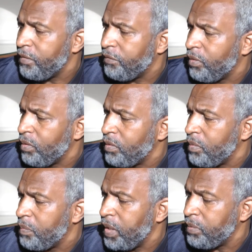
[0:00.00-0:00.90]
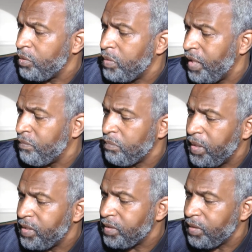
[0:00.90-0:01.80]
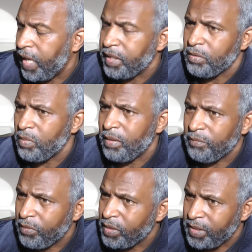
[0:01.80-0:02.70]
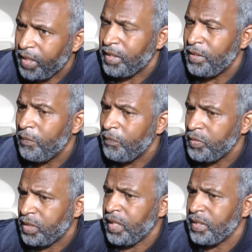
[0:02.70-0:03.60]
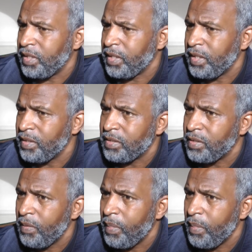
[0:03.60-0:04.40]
for people who'd even been hanging around for a day to get tickets.